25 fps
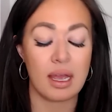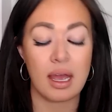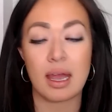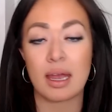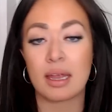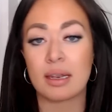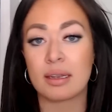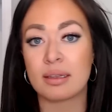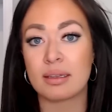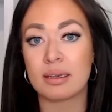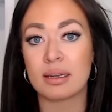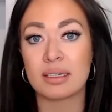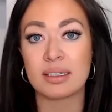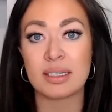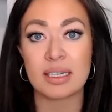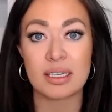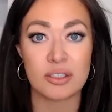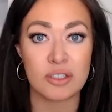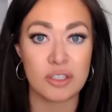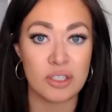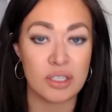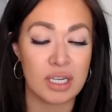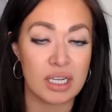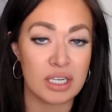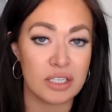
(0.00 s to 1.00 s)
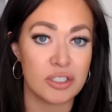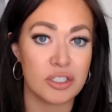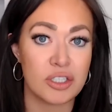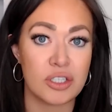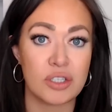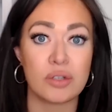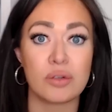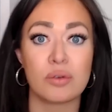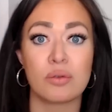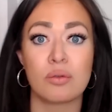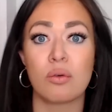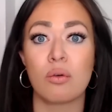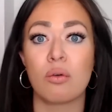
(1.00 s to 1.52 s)
an addiction
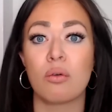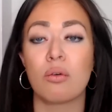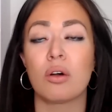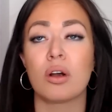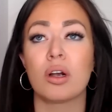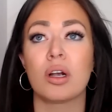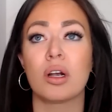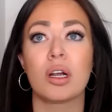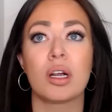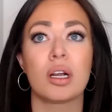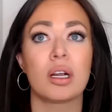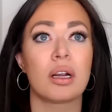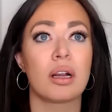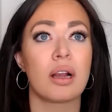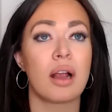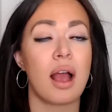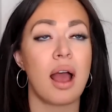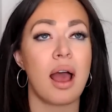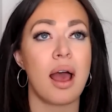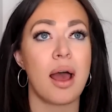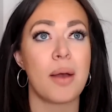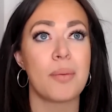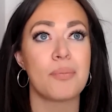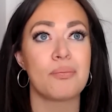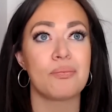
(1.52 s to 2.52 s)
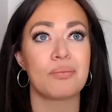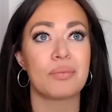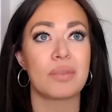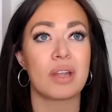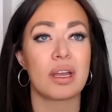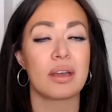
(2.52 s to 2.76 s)
issue or um,